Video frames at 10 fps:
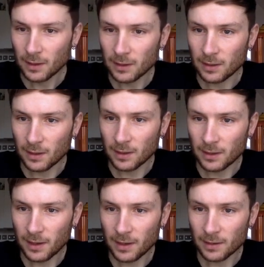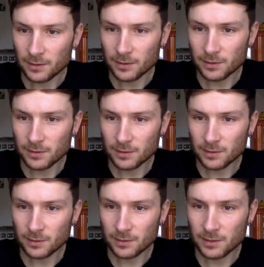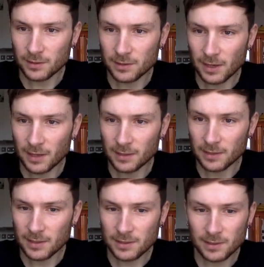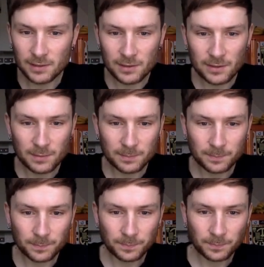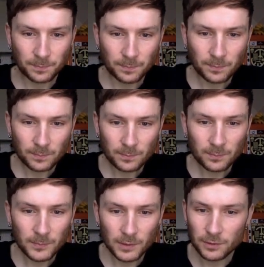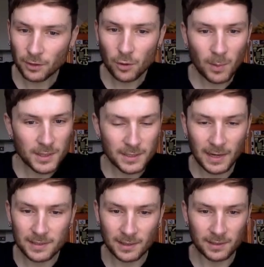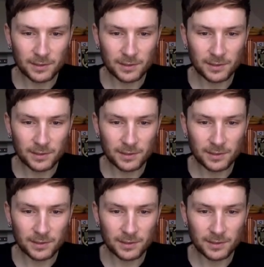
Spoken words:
And yeah, just Just insane. Distance. So much data.